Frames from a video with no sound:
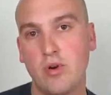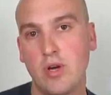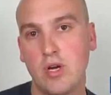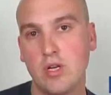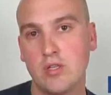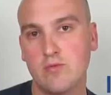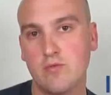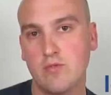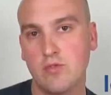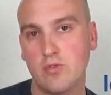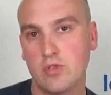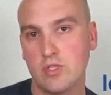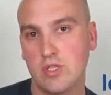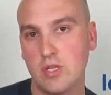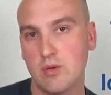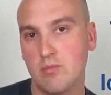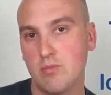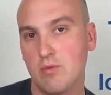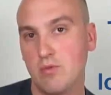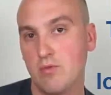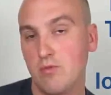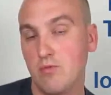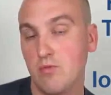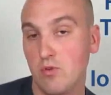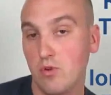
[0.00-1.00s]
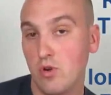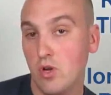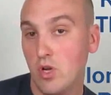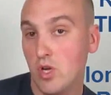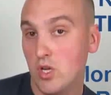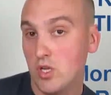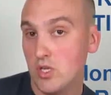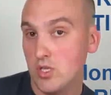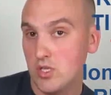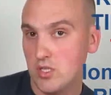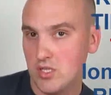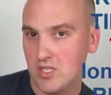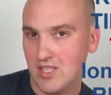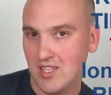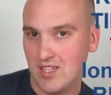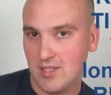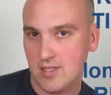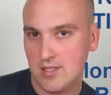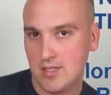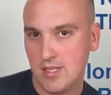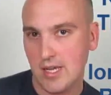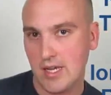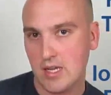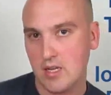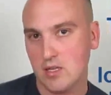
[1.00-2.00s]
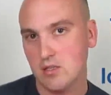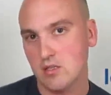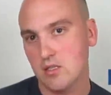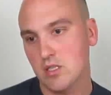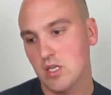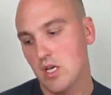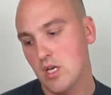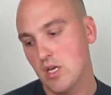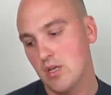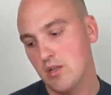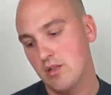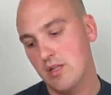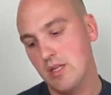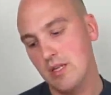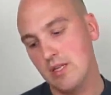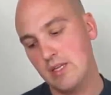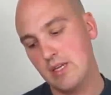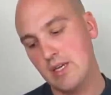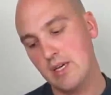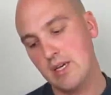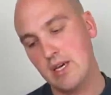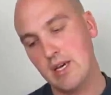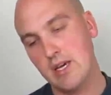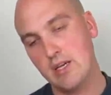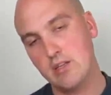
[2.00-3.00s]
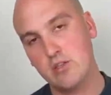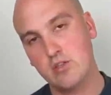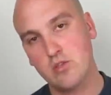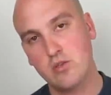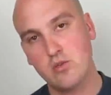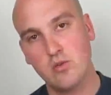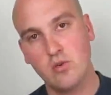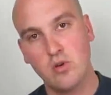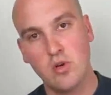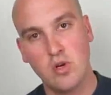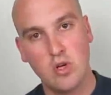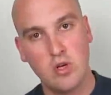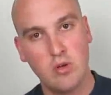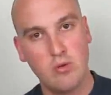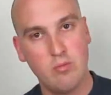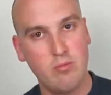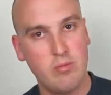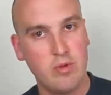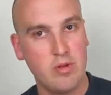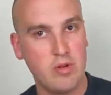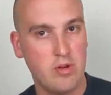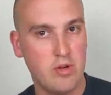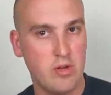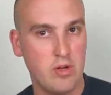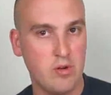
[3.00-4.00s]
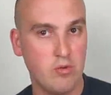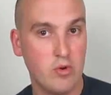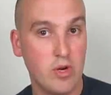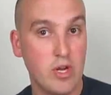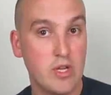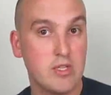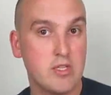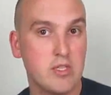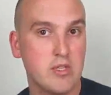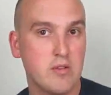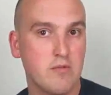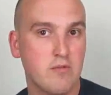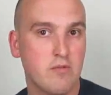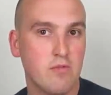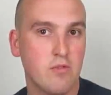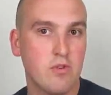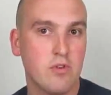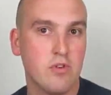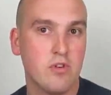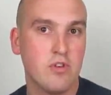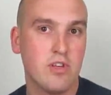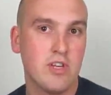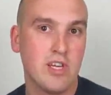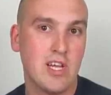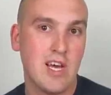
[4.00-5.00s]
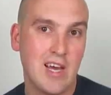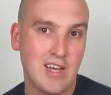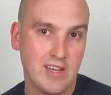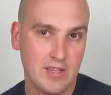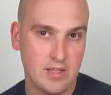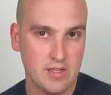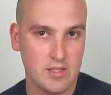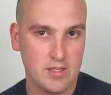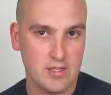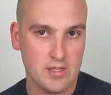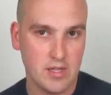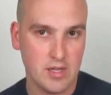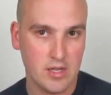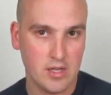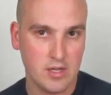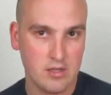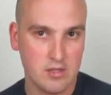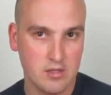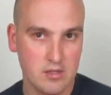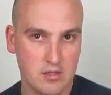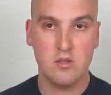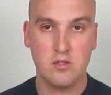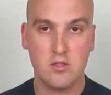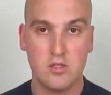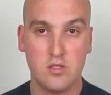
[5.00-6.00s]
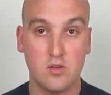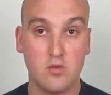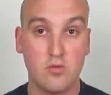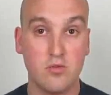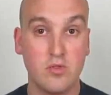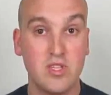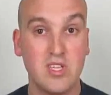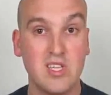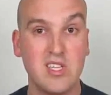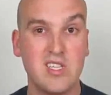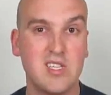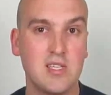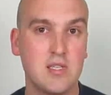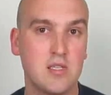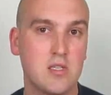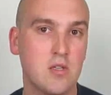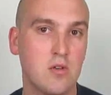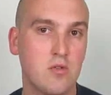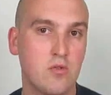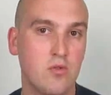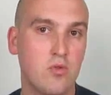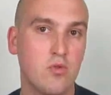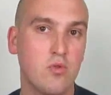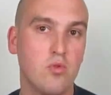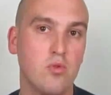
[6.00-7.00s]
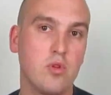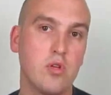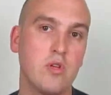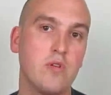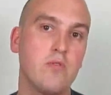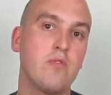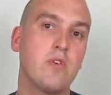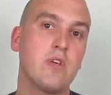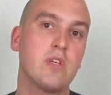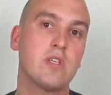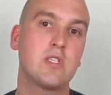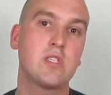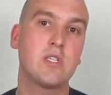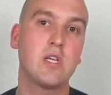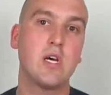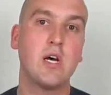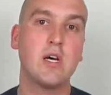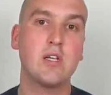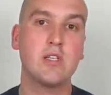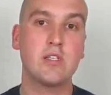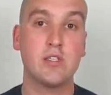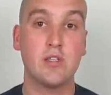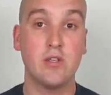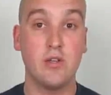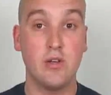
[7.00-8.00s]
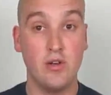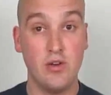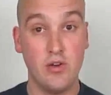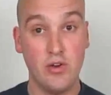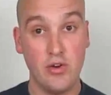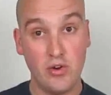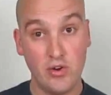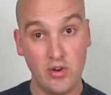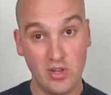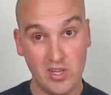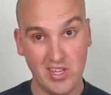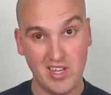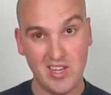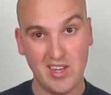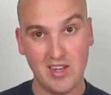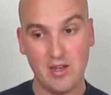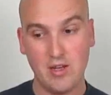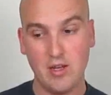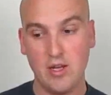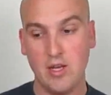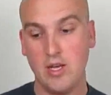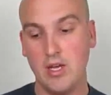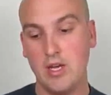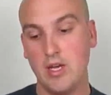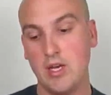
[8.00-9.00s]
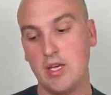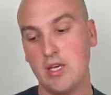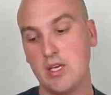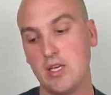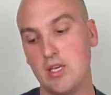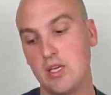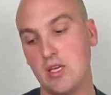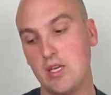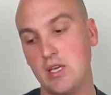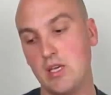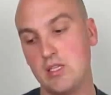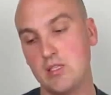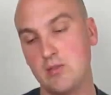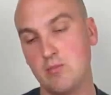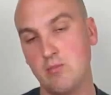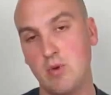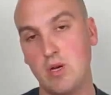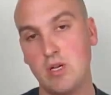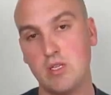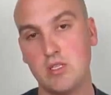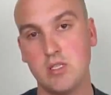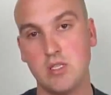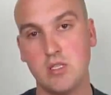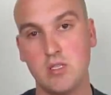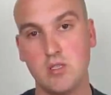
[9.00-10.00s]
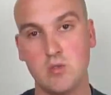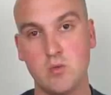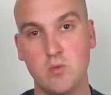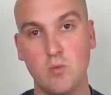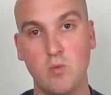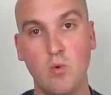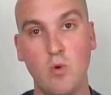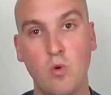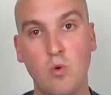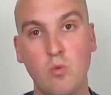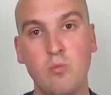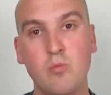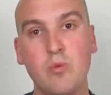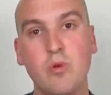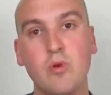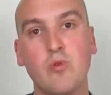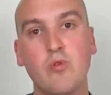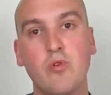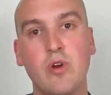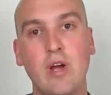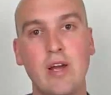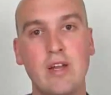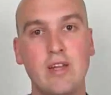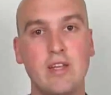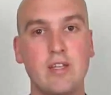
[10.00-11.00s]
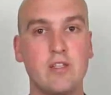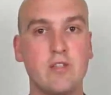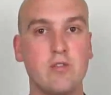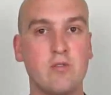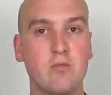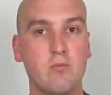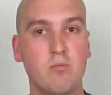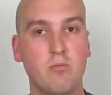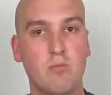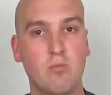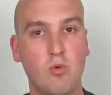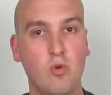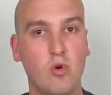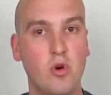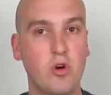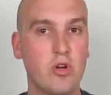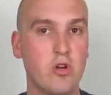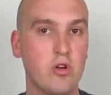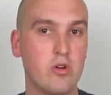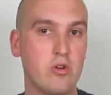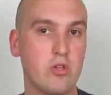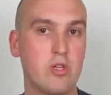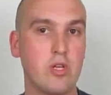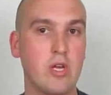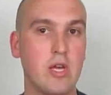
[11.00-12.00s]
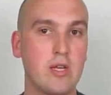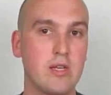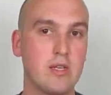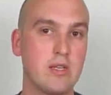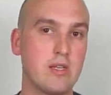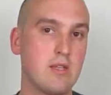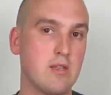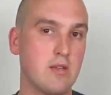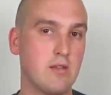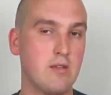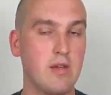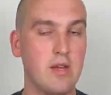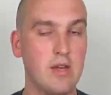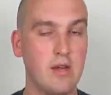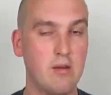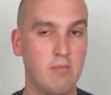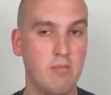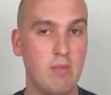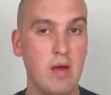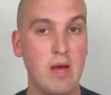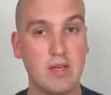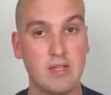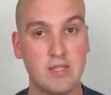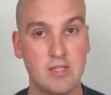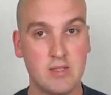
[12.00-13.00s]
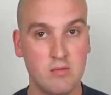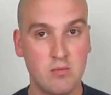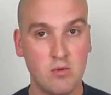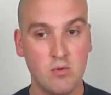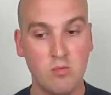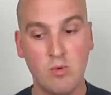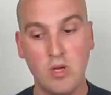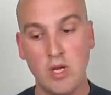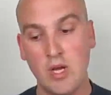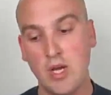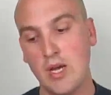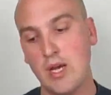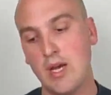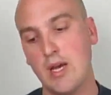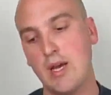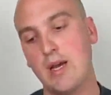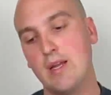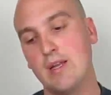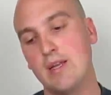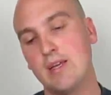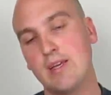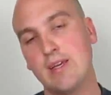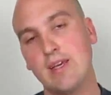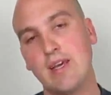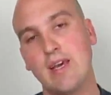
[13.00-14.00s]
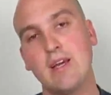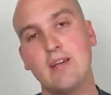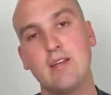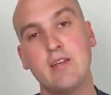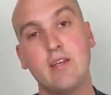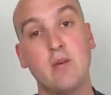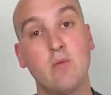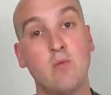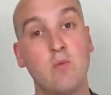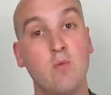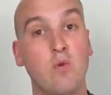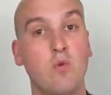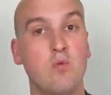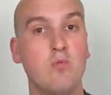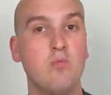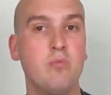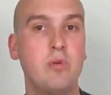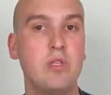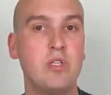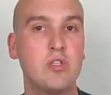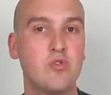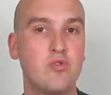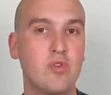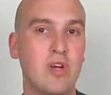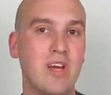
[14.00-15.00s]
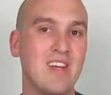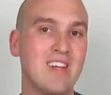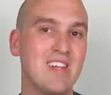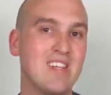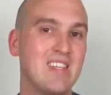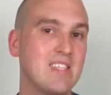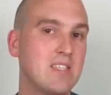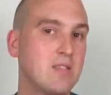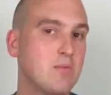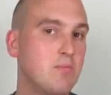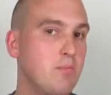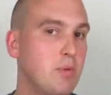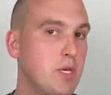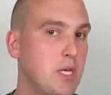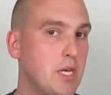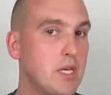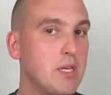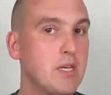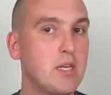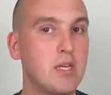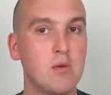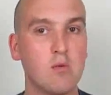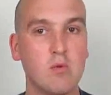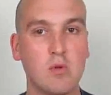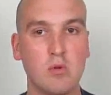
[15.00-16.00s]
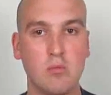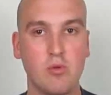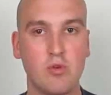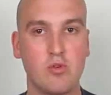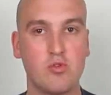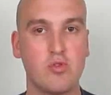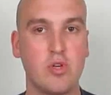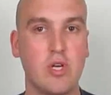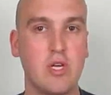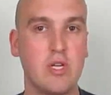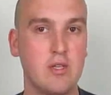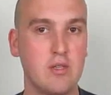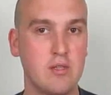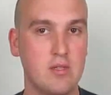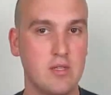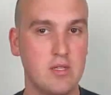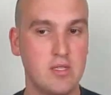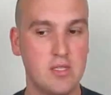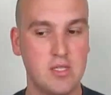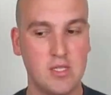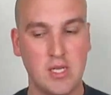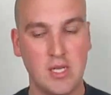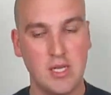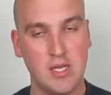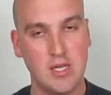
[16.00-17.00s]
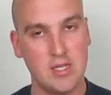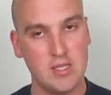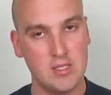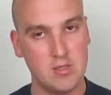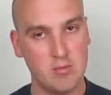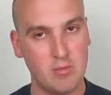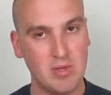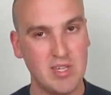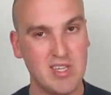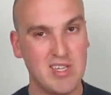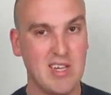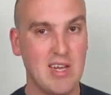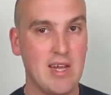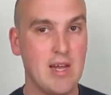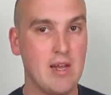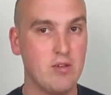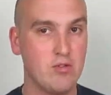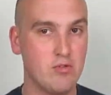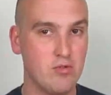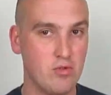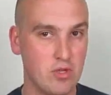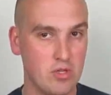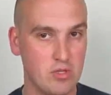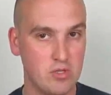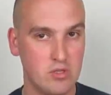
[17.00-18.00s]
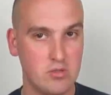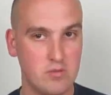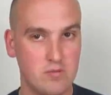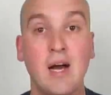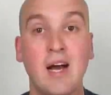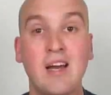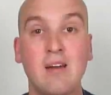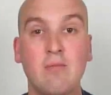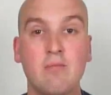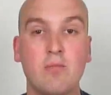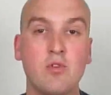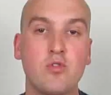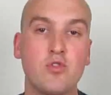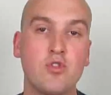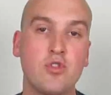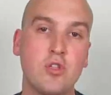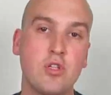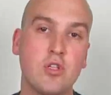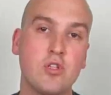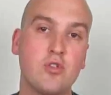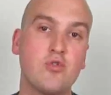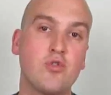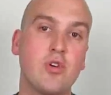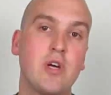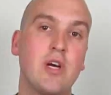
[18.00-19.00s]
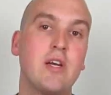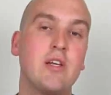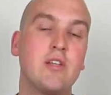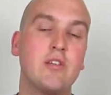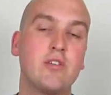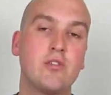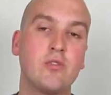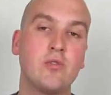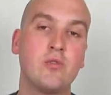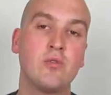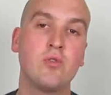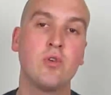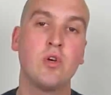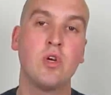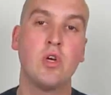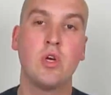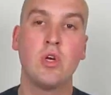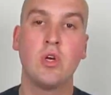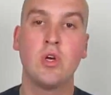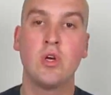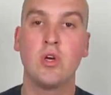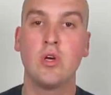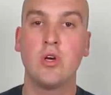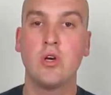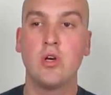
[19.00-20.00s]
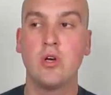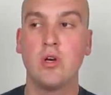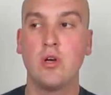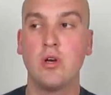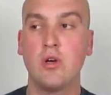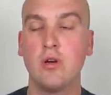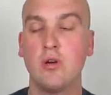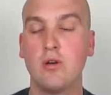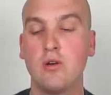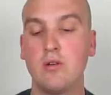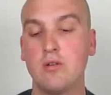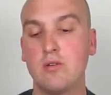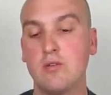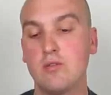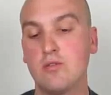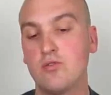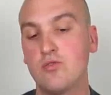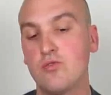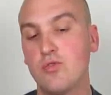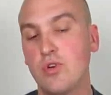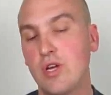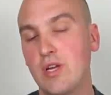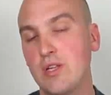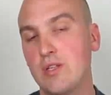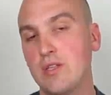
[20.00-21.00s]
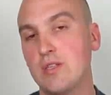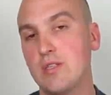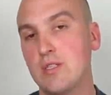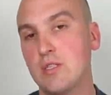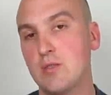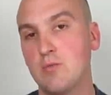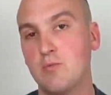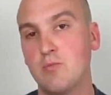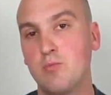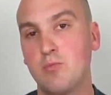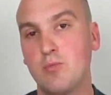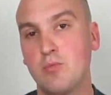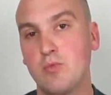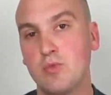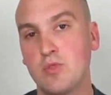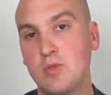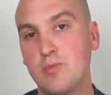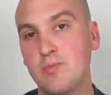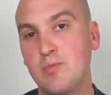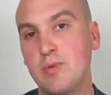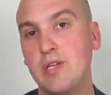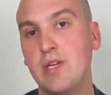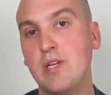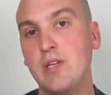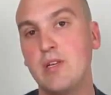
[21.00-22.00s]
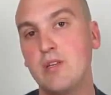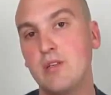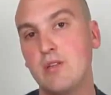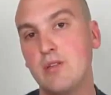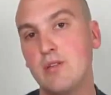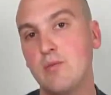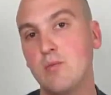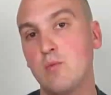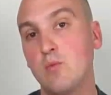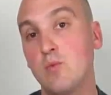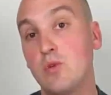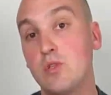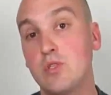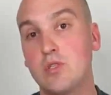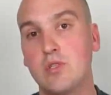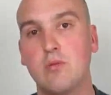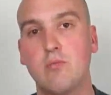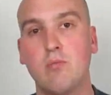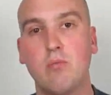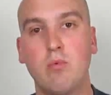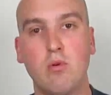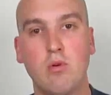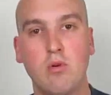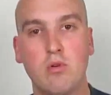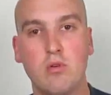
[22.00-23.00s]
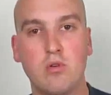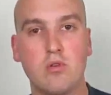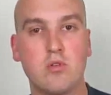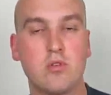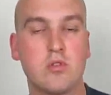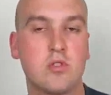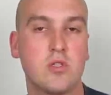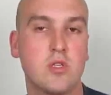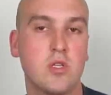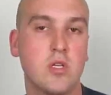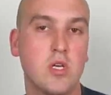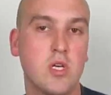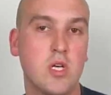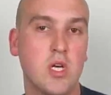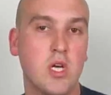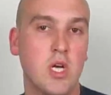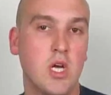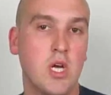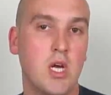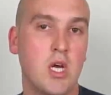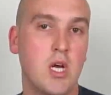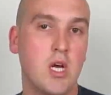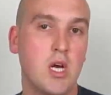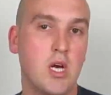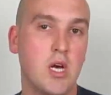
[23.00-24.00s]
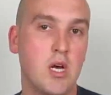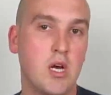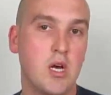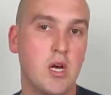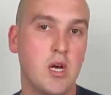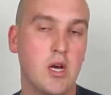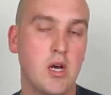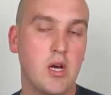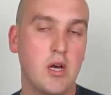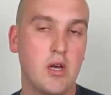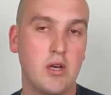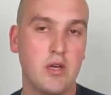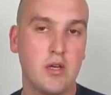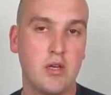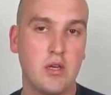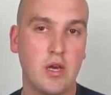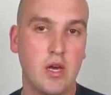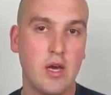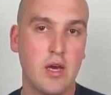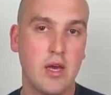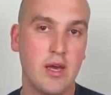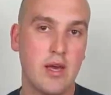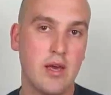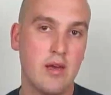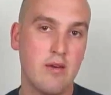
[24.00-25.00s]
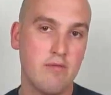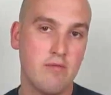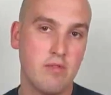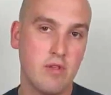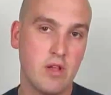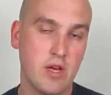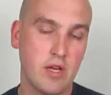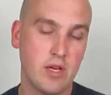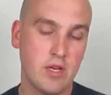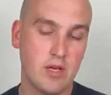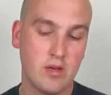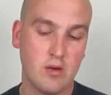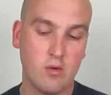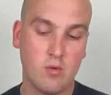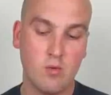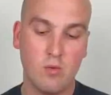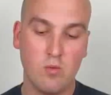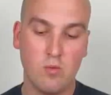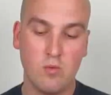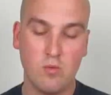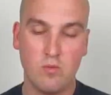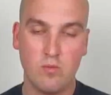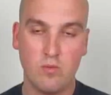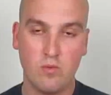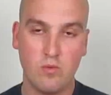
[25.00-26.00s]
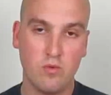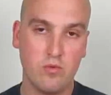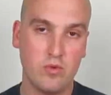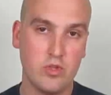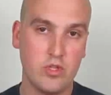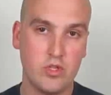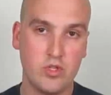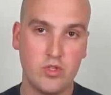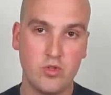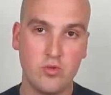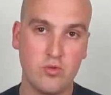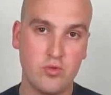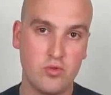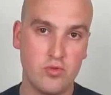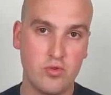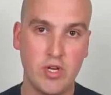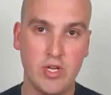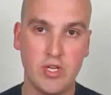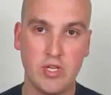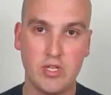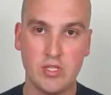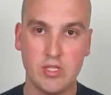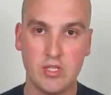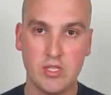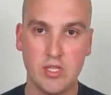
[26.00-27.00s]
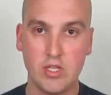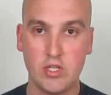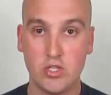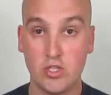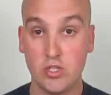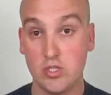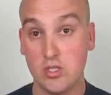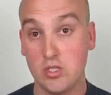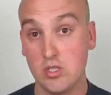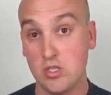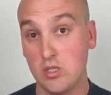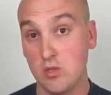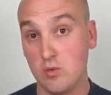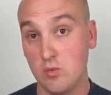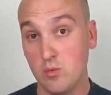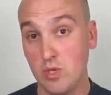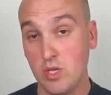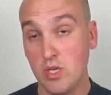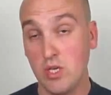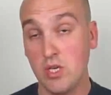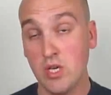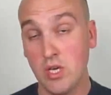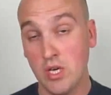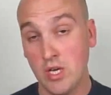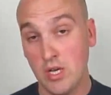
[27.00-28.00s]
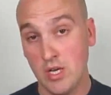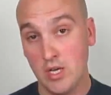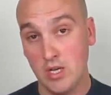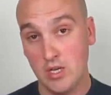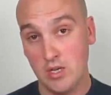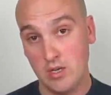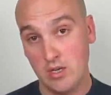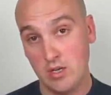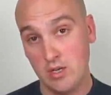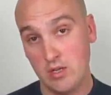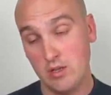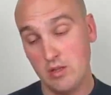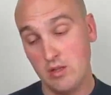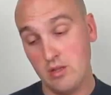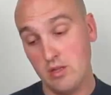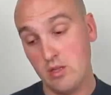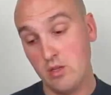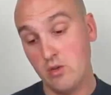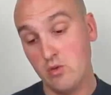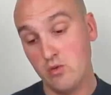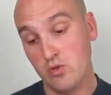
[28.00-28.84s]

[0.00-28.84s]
runs, for example, for 6 seconds, then he has to be resting for 90 seconds. So this is the rule. If he starts earlier, his muscles won't be ready to work at their maximum, and again he won't be training speed, he will be training this speed endurance. I am usually trying to train this speed with the ball, because I have like only 2 training sessions in a week, and